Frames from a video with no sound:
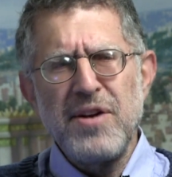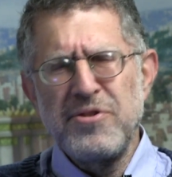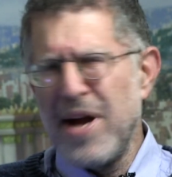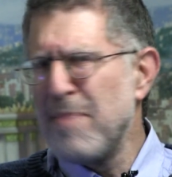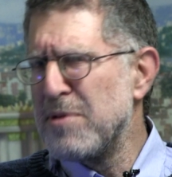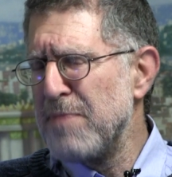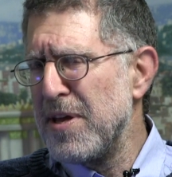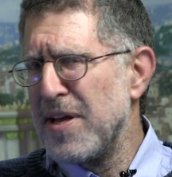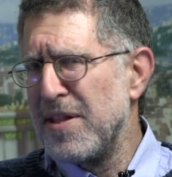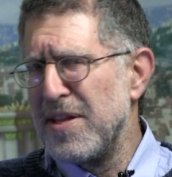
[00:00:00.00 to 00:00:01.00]
So it happens to be
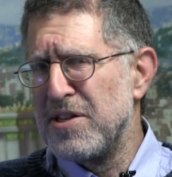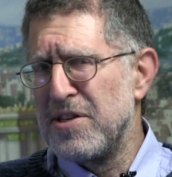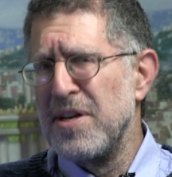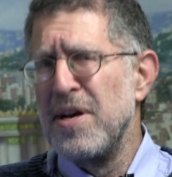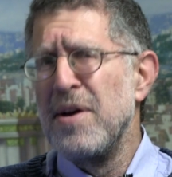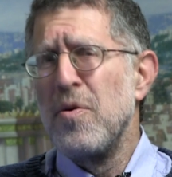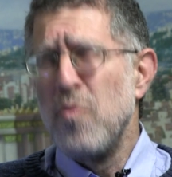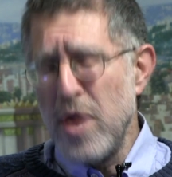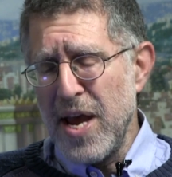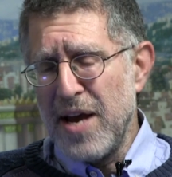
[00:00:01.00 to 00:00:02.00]
that this
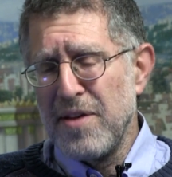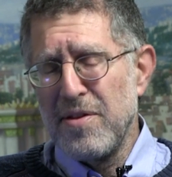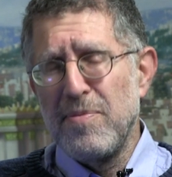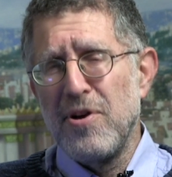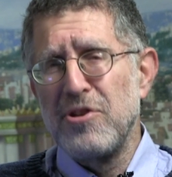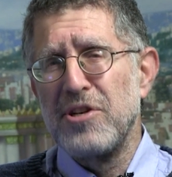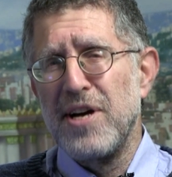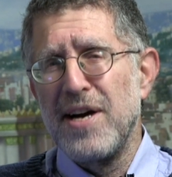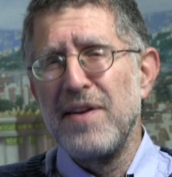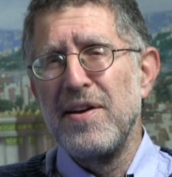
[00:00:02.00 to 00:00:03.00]
week, the
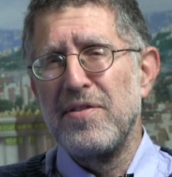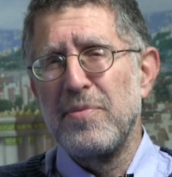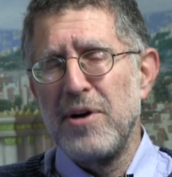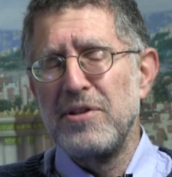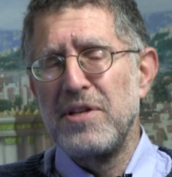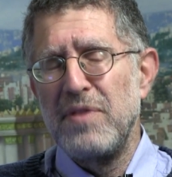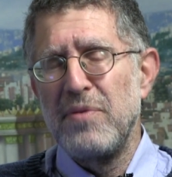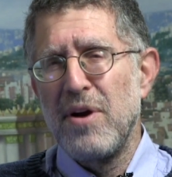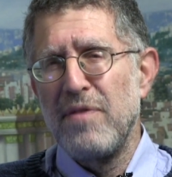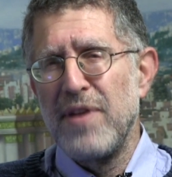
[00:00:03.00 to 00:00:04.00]
Parsha is the relatively
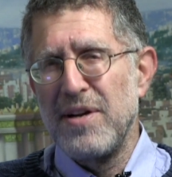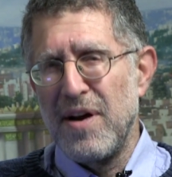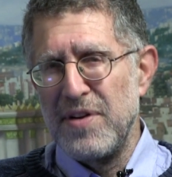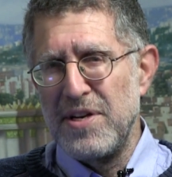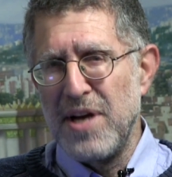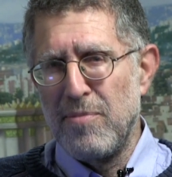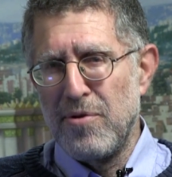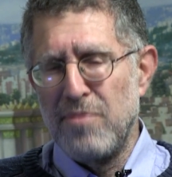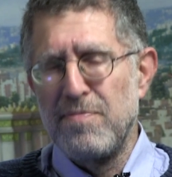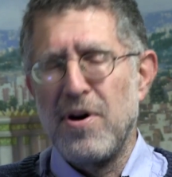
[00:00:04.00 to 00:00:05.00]
rare event of a
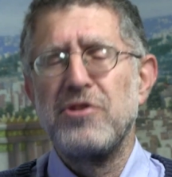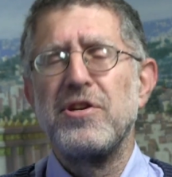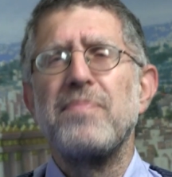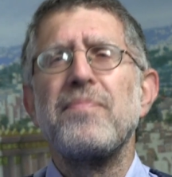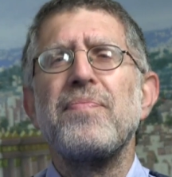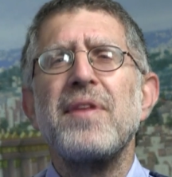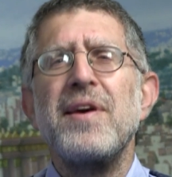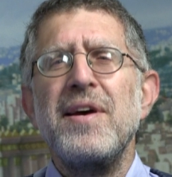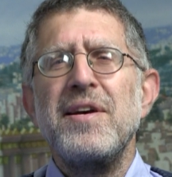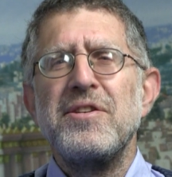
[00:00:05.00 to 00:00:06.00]
double Parsha.
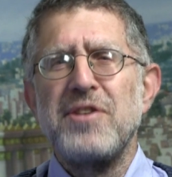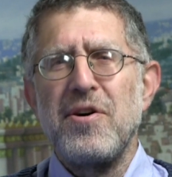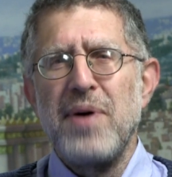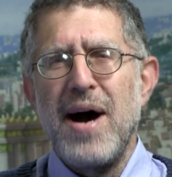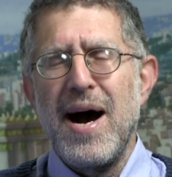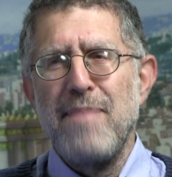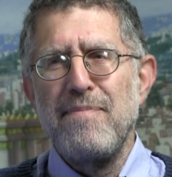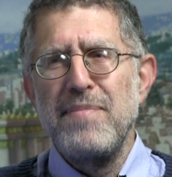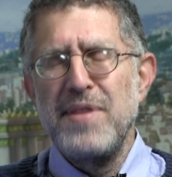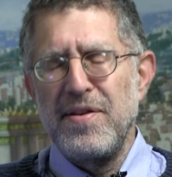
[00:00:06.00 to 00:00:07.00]
So
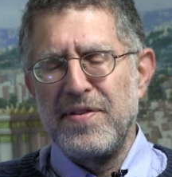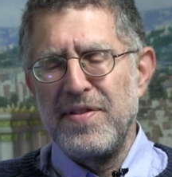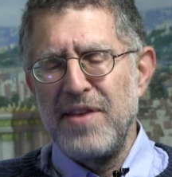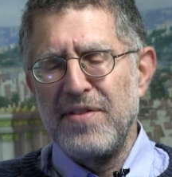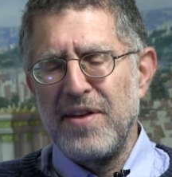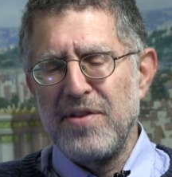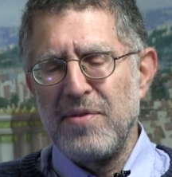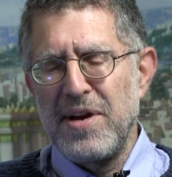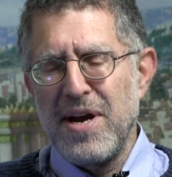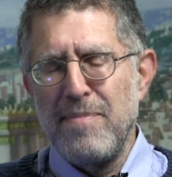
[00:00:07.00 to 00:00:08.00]
these things
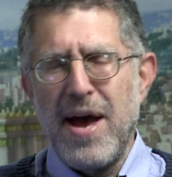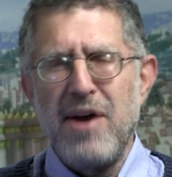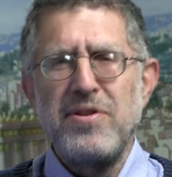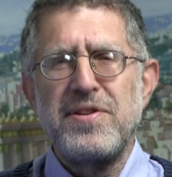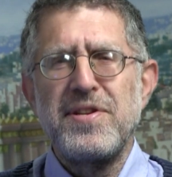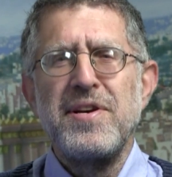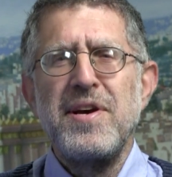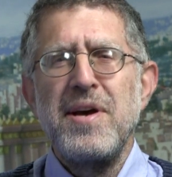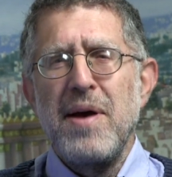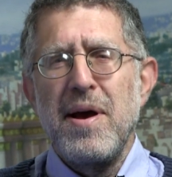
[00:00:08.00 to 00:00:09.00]
only come out
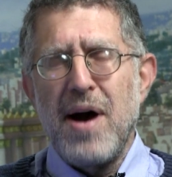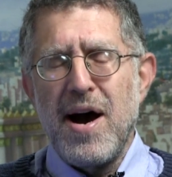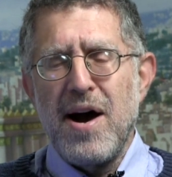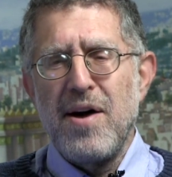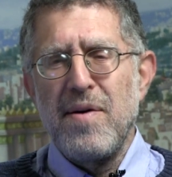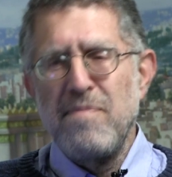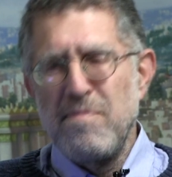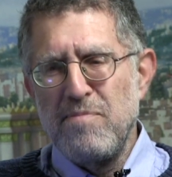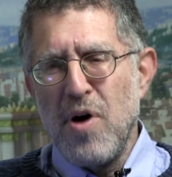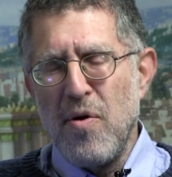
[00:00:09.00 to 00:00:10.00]

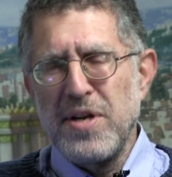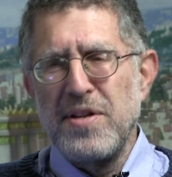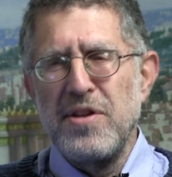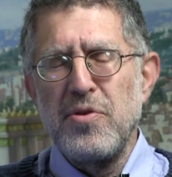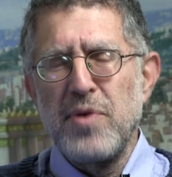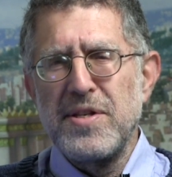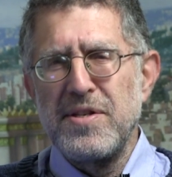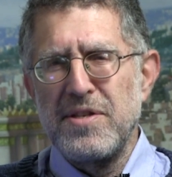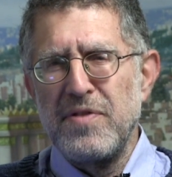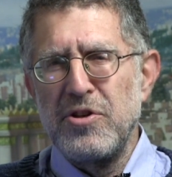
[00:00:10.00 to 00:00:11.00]
owing to the
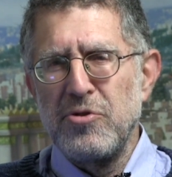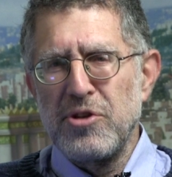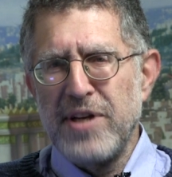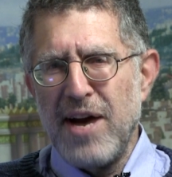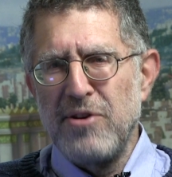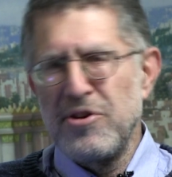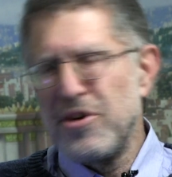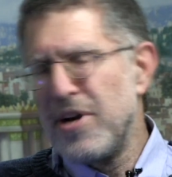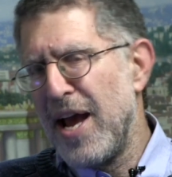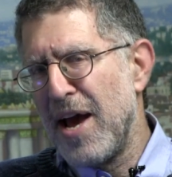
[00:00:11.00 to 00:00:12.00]
nuances of the Jewish
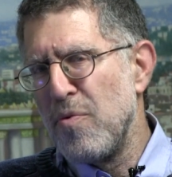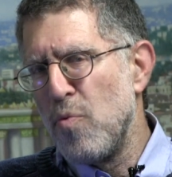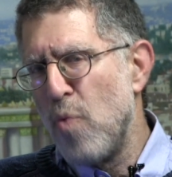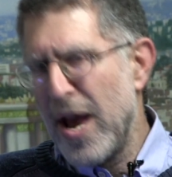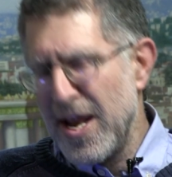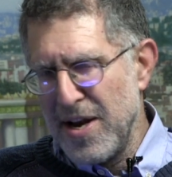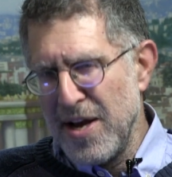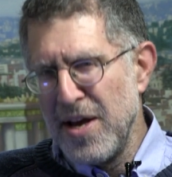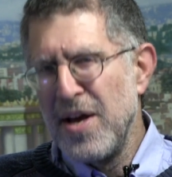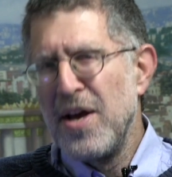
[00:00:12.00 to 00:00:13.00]
calendar and
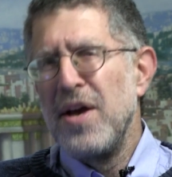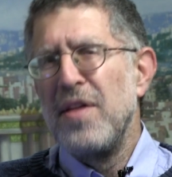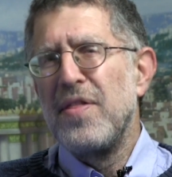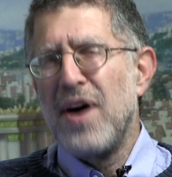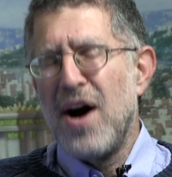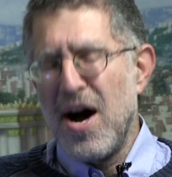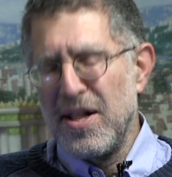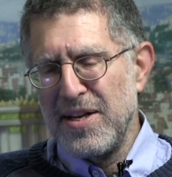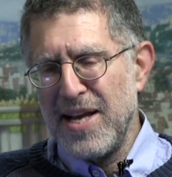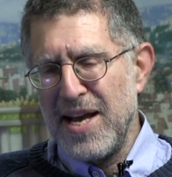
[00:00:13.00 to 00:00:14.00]
when the
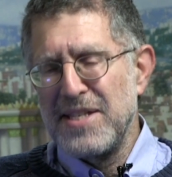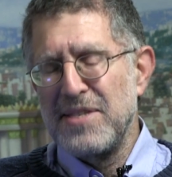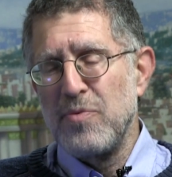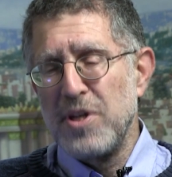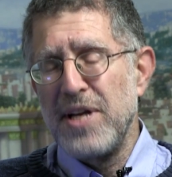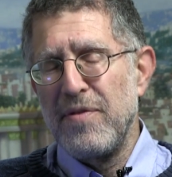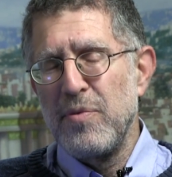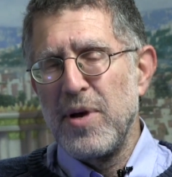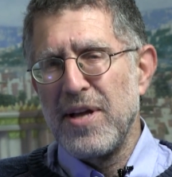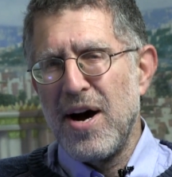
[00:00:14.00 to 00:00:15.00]
holidays, what day of
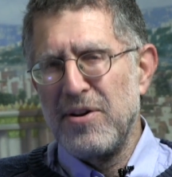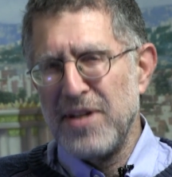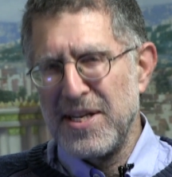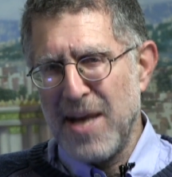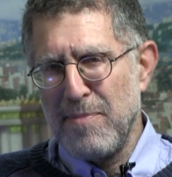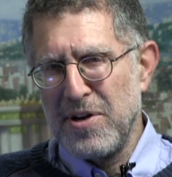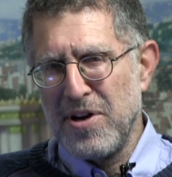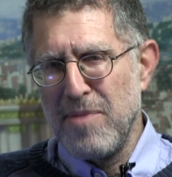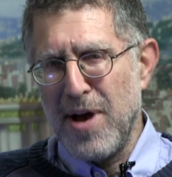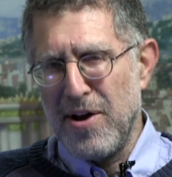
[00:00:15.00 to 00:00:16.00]
the week the holidays happen to
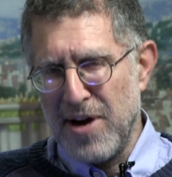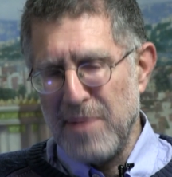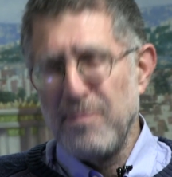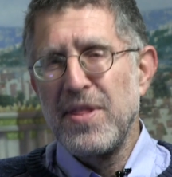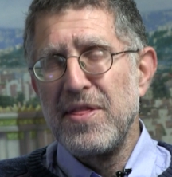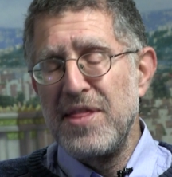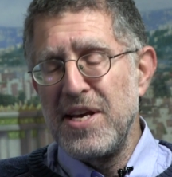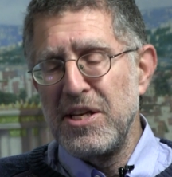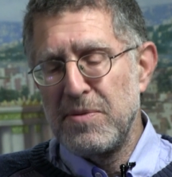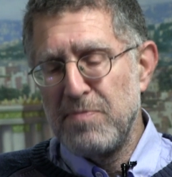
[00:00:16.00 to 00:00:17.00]
come out on.
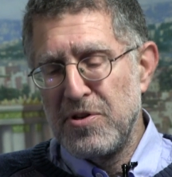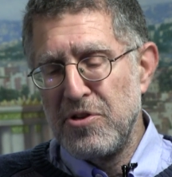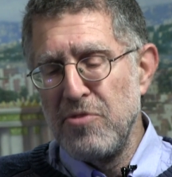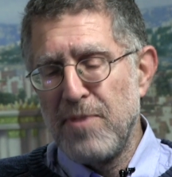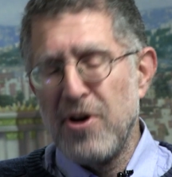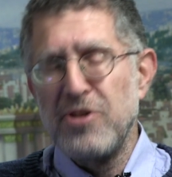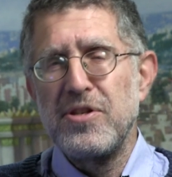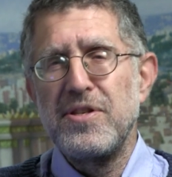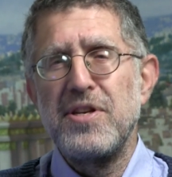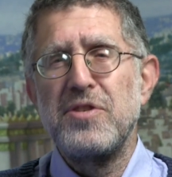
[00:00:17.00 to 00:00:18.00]
These two
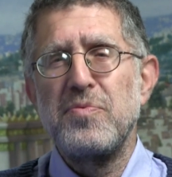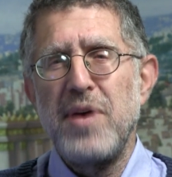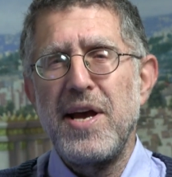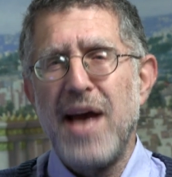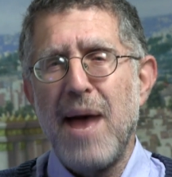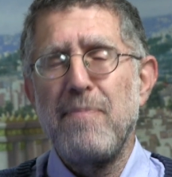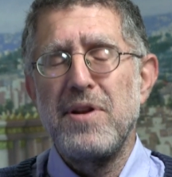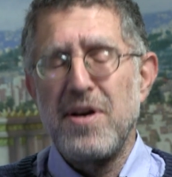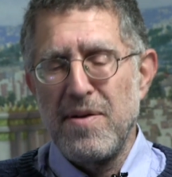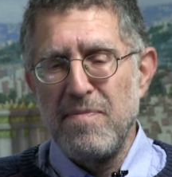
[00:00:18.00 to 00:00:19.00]
Parshas this week
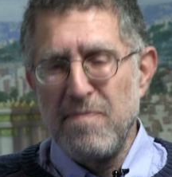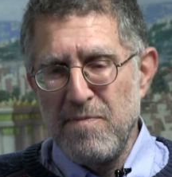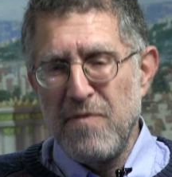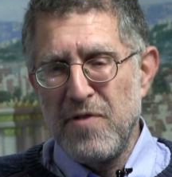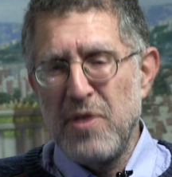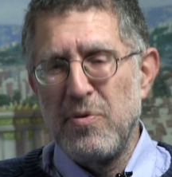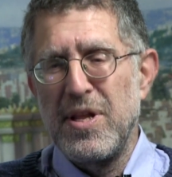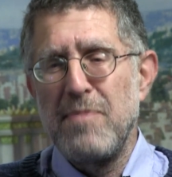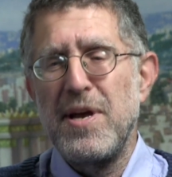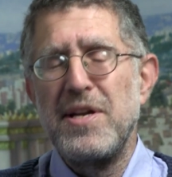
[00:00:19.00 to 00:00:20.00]
happen to
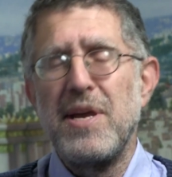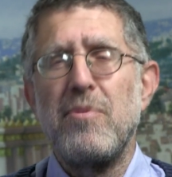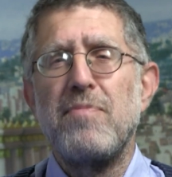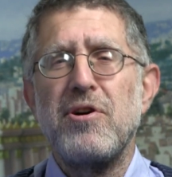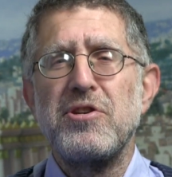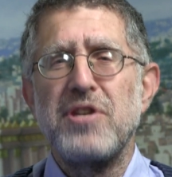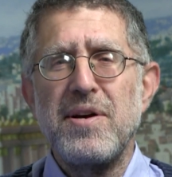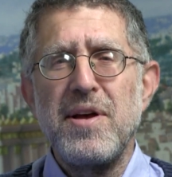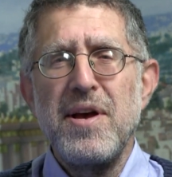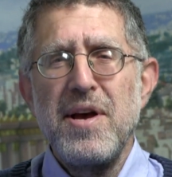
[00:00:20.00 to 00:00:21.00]
frequently be a double
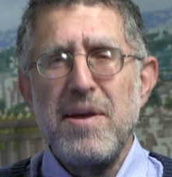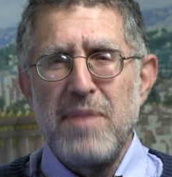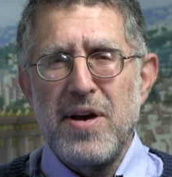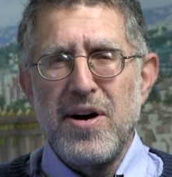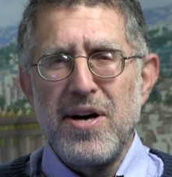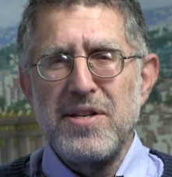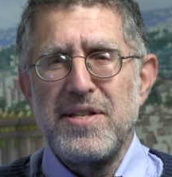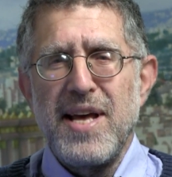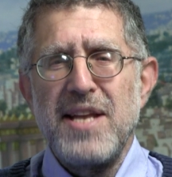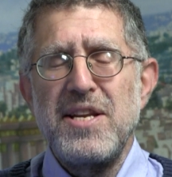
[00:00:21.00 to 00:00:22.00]
parsha
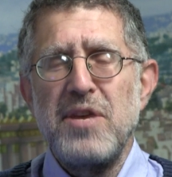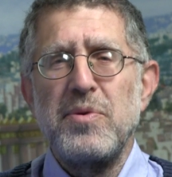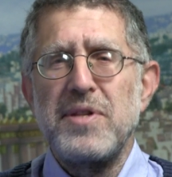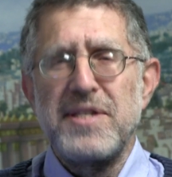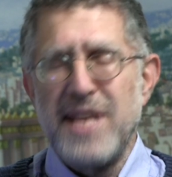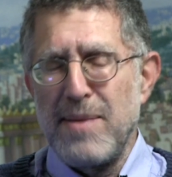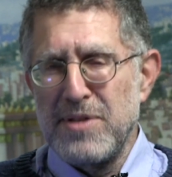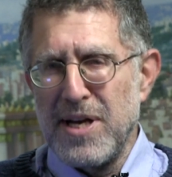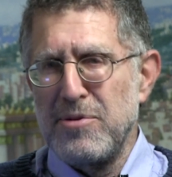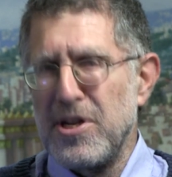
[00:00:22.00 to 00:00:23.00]
because they deal with the same
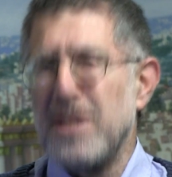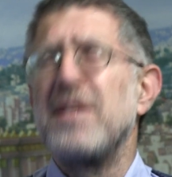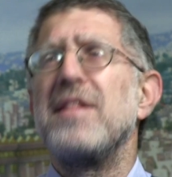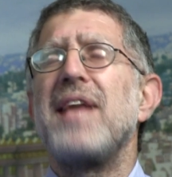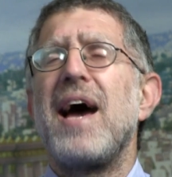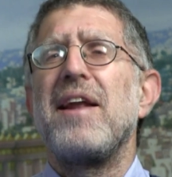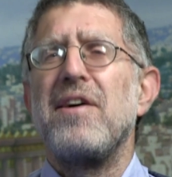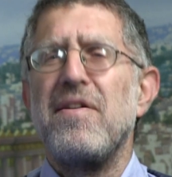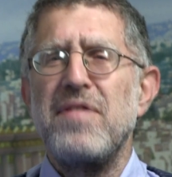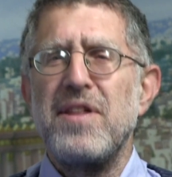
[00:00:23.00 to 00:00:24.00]
subject, that
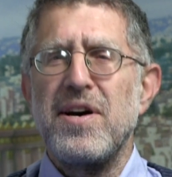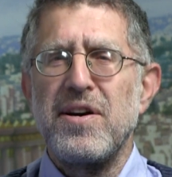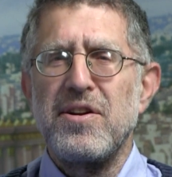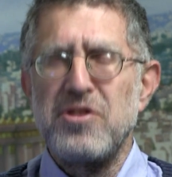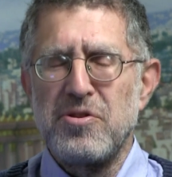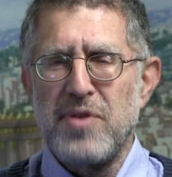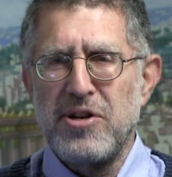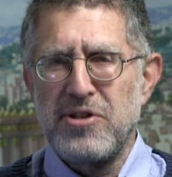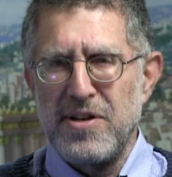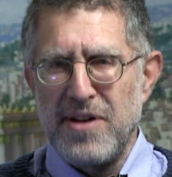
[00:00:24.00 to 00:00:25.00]
of the
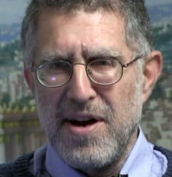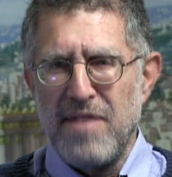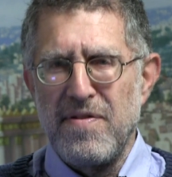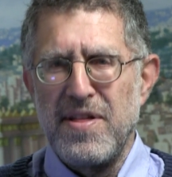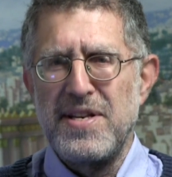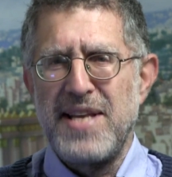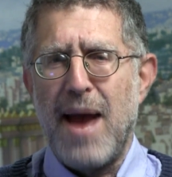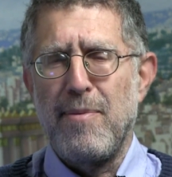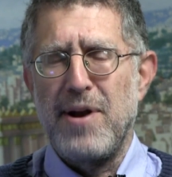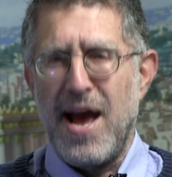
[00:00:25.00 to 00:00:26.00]
construction of the
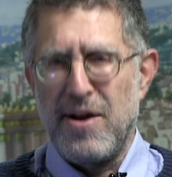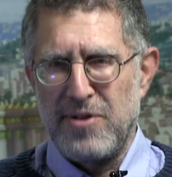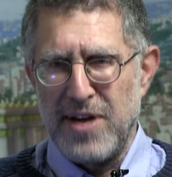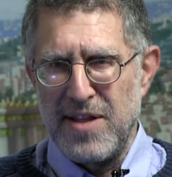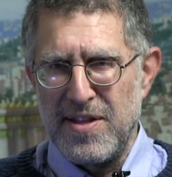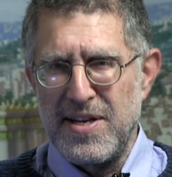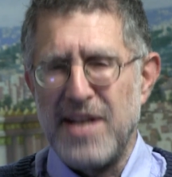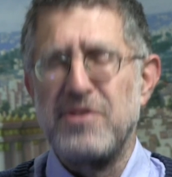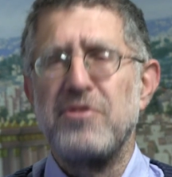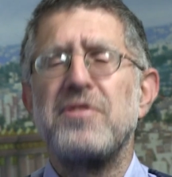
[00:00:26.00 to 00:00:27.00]
tabernacle in the
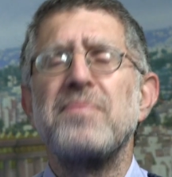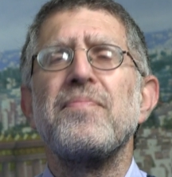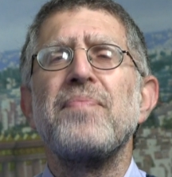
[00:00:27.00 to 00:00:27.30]
desert.